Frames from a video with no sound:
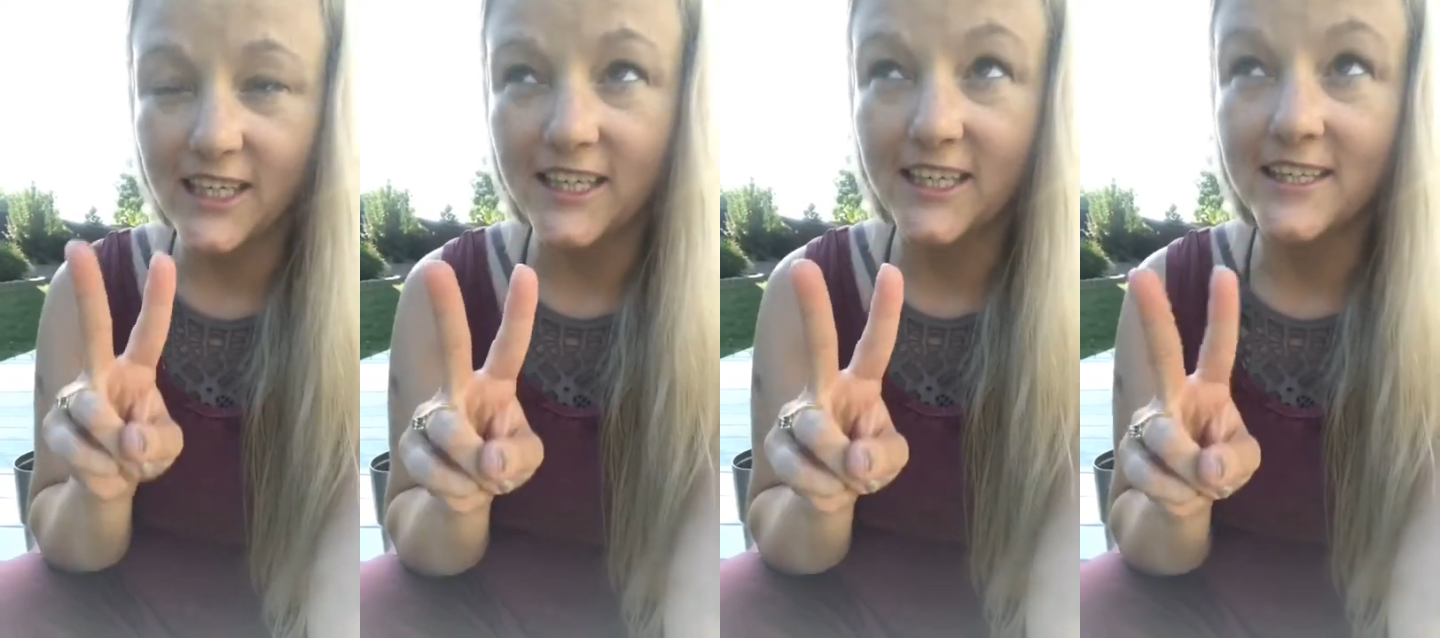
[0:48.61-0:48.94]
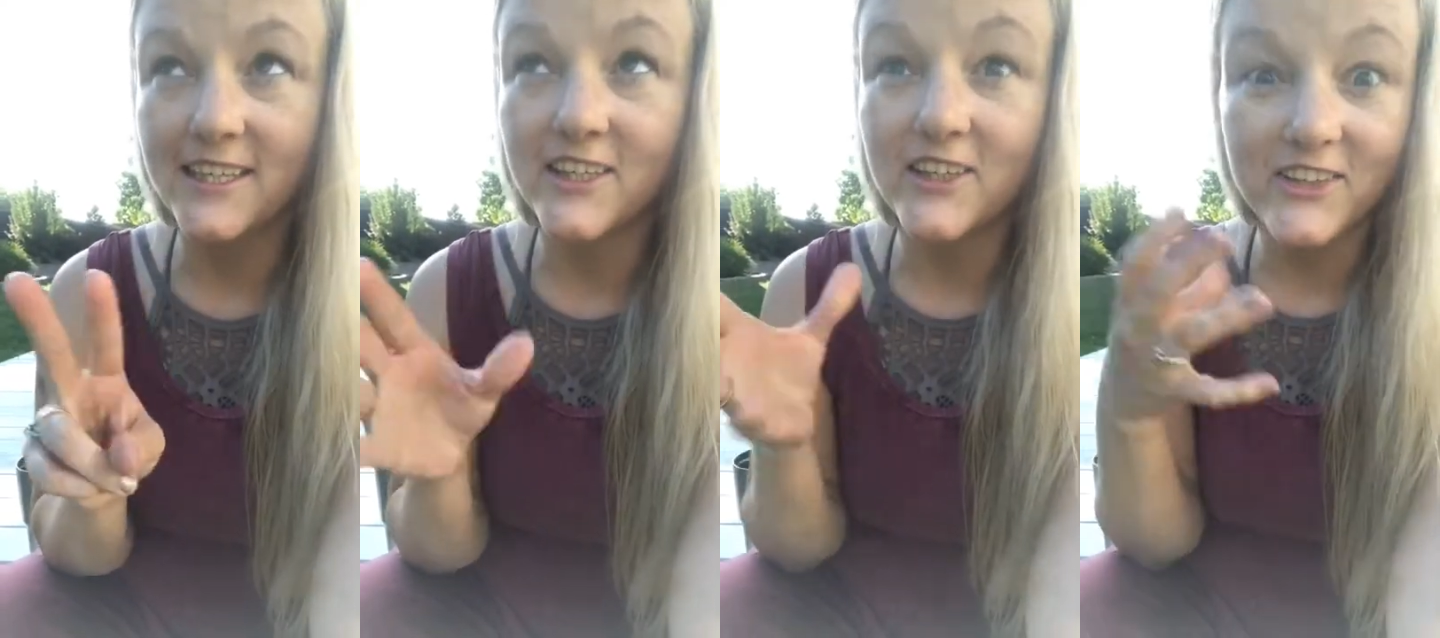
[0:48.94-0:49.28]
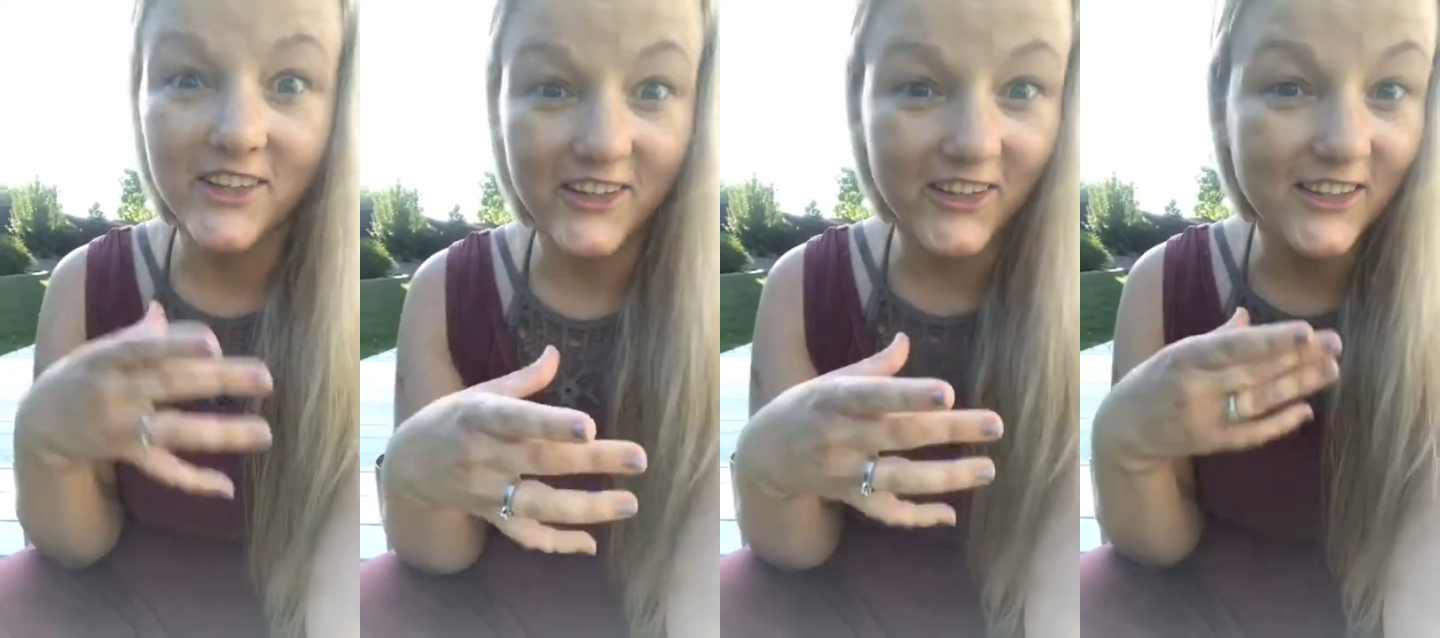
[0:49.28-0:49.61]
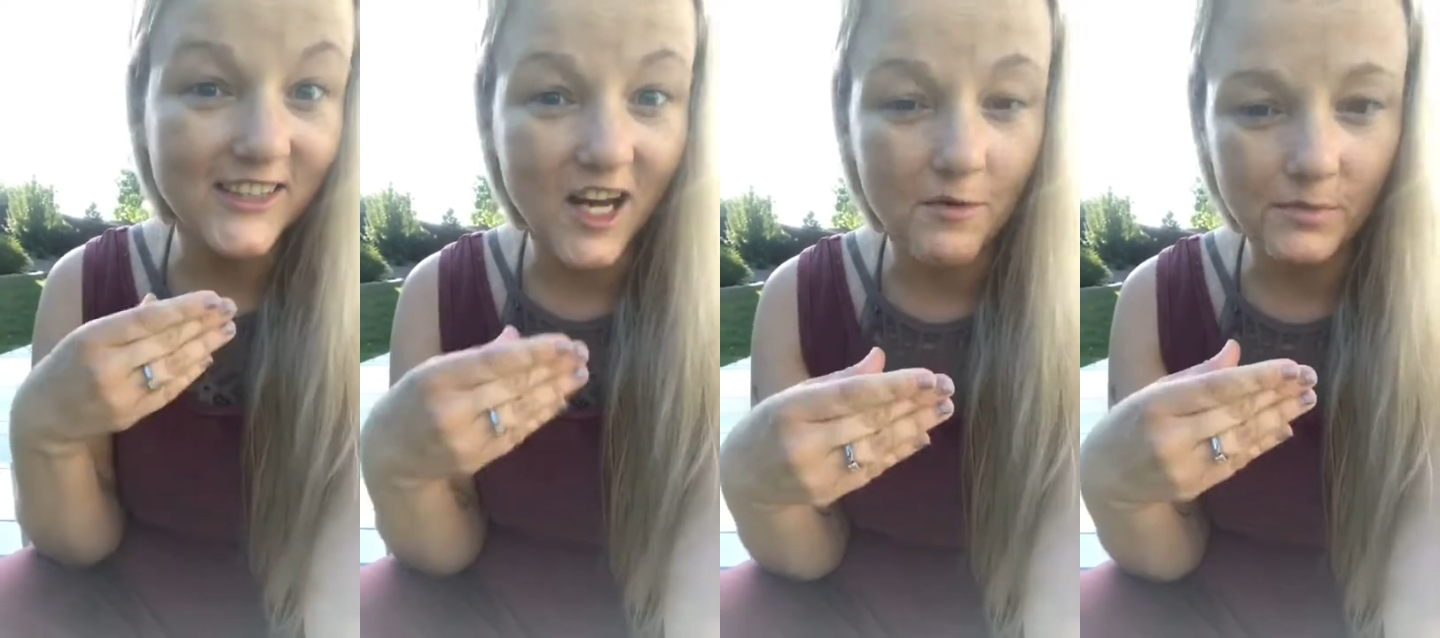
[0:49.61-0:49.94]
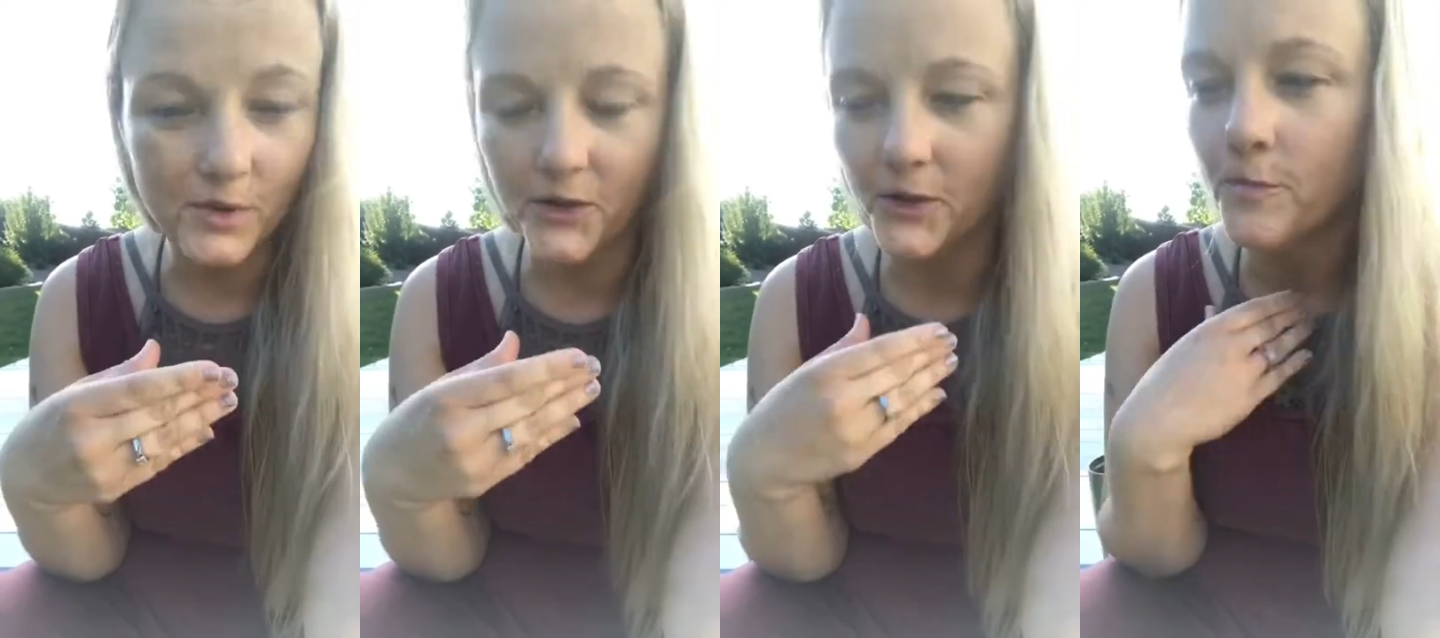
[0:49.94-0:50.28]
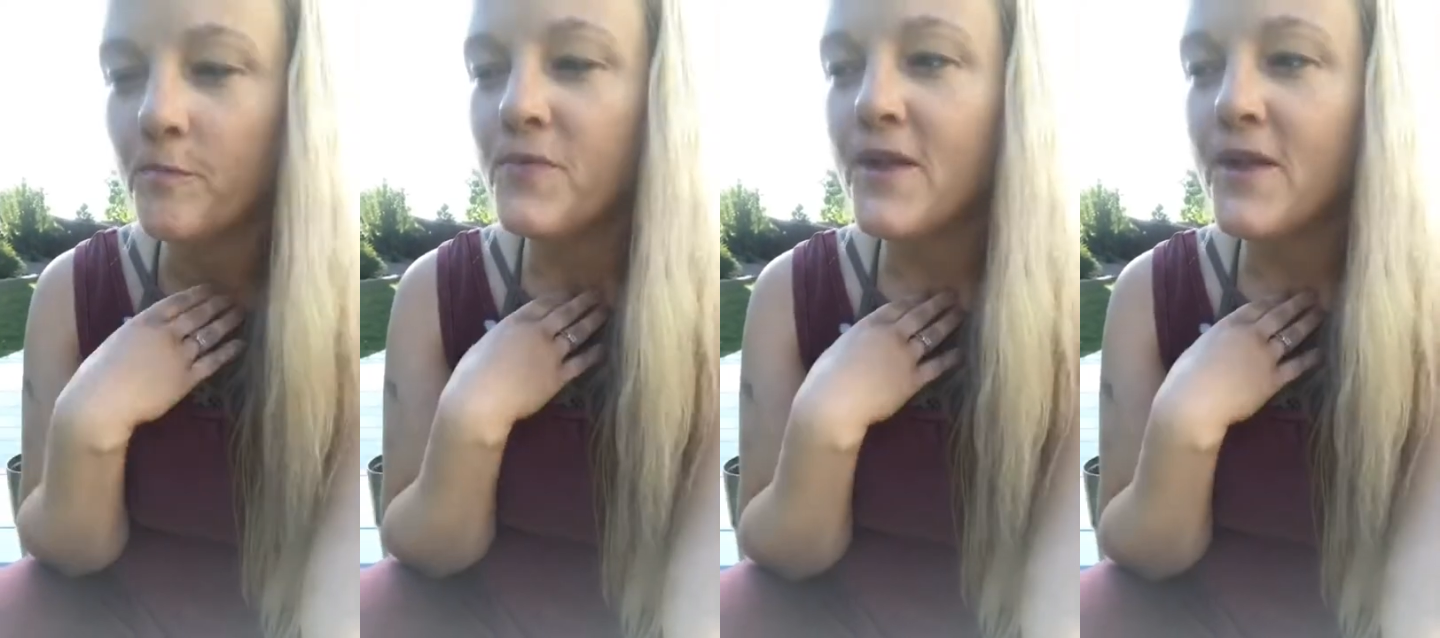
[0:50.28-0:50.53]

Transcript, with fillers: and the glitter tumbler.